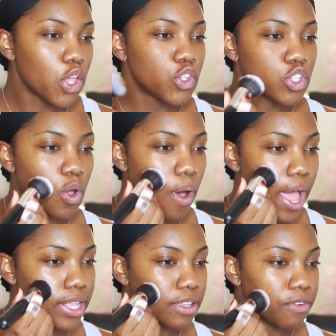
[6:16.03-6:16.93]
So
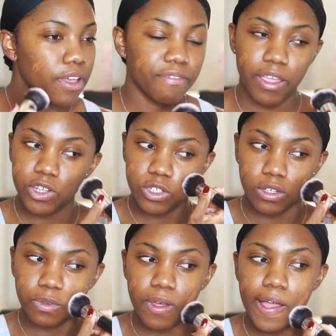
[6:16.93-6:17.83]
I did for a very
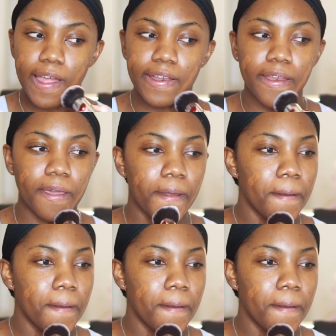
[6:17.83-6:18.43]
short while, and